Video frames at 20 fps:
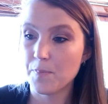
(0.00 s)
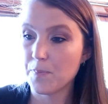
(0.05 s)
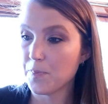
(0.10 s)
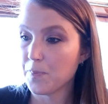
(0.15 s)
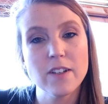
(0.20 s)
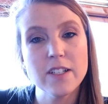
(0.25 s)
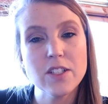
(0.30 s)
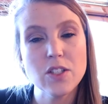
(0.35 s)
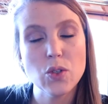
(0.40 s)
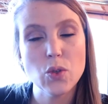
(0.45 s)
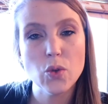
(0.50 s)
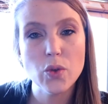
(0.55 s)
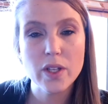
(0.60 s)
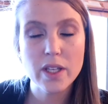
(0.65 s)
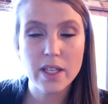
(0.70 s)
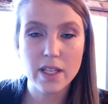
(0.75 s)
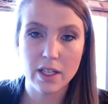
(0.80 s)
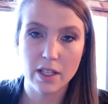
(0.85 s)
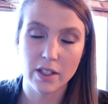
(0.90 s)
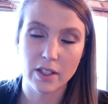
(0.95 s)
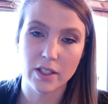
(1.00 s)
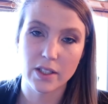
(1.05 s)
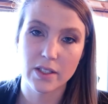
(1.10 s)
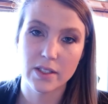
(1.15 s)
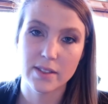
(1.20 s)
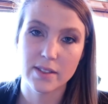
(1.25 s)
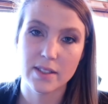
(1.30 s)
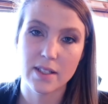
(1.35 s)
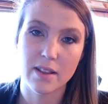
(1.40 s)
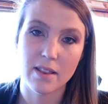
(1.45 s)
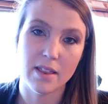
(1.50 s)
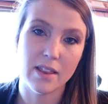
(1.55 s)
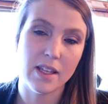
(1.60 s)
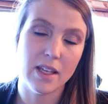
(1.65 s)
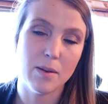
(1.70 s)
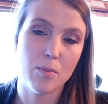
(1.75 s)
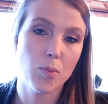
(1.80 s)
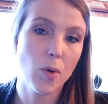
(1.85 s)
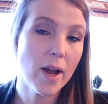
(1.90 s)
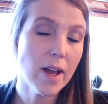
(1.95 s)
Every 2 years,
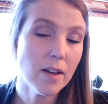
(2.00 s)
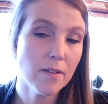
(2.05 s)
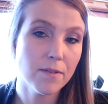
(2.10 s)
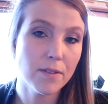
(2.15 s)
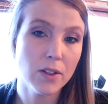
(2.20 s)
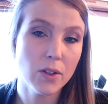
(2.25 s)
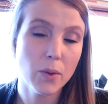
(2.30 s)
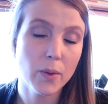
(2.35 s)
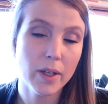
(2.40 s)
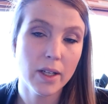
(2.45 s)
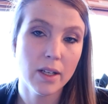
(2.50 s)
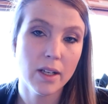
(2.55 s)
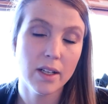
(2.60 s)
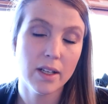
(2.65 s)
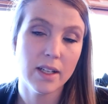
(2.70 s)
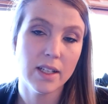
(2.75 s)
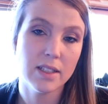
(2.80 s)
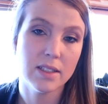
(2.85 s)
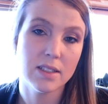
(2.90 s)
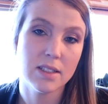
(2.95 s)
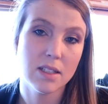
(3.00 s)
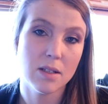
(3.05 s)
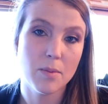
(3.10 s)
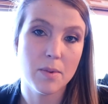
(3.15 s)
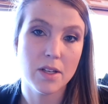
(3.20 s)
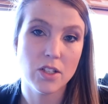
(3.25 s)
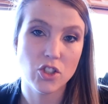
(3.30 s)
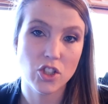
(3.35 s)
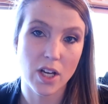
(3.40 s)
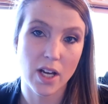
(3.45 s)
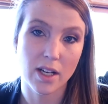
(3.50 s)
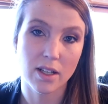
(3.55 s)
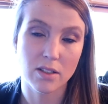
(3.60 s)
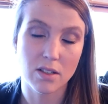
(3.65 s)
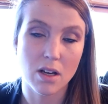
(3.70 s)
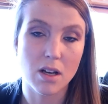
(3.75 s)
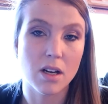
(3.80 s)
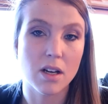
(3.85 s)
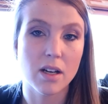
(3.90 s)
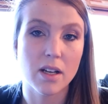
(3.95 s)
the brake fluid needs to be checked
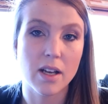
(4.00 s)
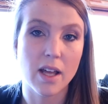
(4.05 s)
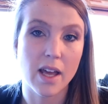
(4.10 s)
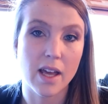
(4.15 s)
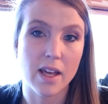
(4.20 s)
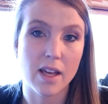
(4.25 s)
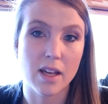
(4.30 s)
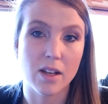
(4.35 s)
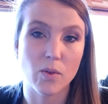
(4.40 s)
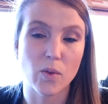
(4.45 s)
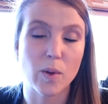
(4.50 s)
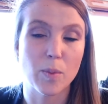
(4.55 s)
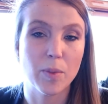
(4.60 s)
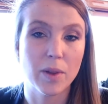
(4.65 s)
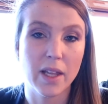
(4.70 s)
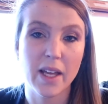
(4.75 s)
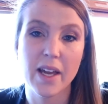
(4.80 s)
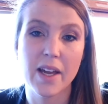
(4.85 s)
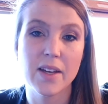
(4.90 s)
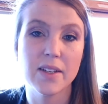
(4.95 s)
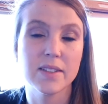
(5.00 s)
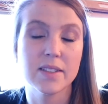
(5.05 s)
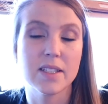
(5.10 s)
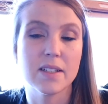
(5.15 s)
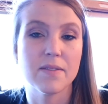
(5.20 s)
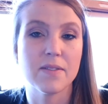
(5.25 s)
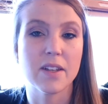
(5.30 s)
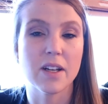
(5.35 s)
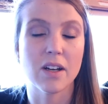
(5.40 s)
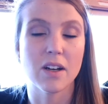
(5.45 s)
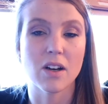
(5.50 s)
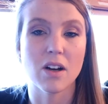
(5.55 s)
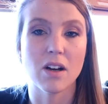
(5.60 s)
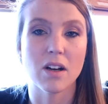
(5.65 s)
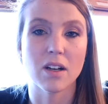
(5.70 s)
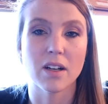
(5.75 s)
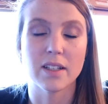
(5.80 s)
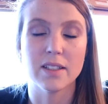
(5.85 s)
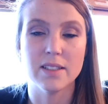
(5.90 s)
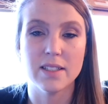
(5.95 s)
on and replaced if there
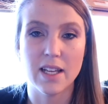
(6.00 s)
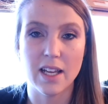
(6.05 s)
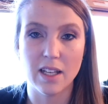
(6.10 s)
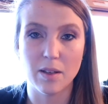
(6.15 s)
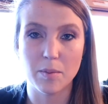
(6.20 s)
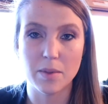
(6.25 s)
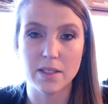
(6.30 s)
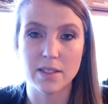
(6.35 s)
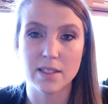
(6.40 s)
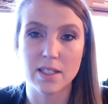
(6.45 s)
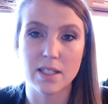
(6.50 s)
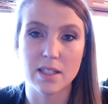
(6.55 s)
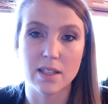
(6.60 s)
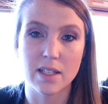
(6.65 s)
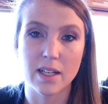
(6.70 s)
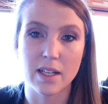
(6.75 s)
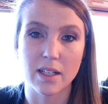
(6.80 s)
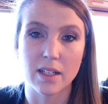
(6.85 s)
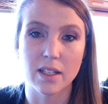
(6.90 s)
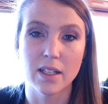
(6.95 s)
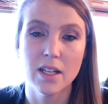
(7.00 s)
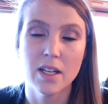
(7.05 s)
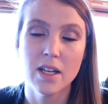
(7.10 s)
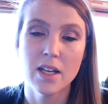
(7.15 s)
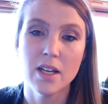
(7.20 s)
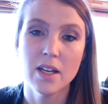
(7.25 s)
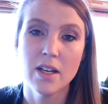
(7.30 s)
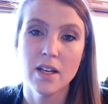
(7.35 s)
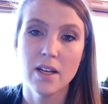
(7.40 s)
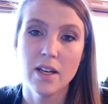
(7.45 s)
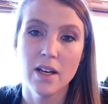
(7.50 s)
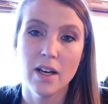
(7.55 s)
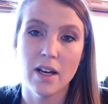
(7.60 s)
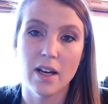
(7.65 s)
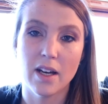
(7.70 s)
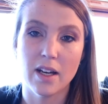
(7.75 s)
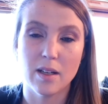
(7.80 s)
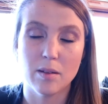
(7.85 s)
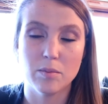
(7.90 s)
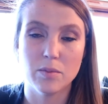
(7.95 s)
are containments in there.
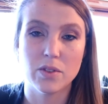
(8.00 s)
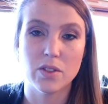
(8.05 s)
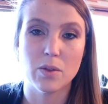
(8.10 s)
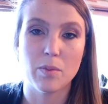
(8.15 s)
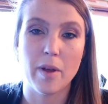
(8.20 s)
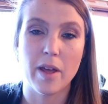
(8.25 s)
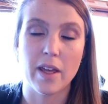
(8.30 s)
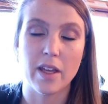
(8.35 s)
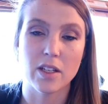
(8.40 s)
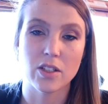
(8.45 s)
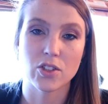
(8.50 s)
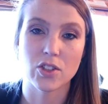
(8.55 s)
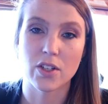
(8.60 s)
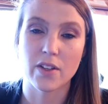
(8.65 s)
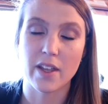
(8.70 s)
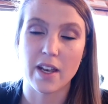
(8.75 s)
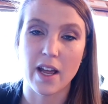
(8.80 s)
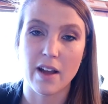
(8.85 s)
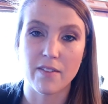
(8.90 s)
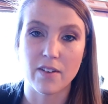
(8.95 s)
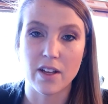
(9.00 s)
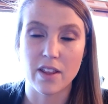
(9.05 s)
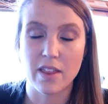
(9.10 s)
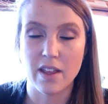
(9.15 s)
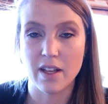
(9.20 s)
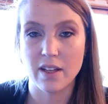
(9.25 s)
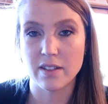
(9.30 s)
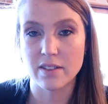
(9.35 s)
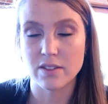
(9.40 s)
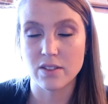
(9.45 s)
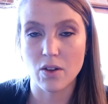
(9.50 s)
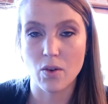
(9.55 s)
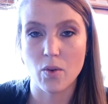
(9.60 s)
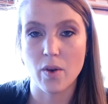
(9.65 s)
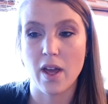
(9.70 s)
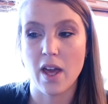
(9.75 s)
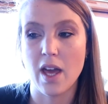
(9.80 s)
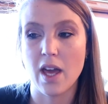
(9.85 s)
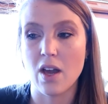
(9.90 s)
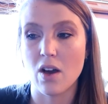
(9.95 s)
So making sure that everything is
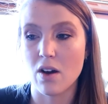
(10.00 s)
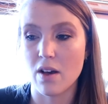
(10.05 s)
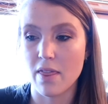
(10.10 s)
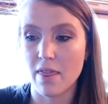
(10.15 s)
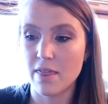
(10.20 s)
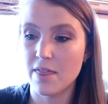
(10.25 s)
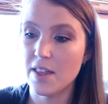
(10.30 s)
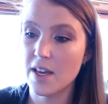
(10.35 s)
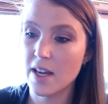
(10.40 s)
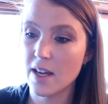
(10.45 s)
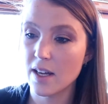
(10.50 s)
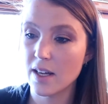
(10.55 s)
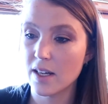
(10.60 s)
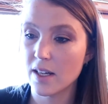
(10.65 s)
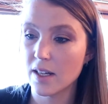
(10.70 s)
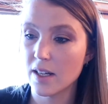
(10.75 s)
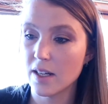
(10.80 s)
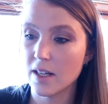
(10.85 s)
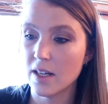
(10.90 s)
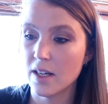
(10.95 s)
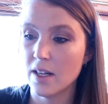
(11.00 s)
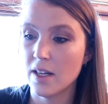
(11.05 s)
okay on there.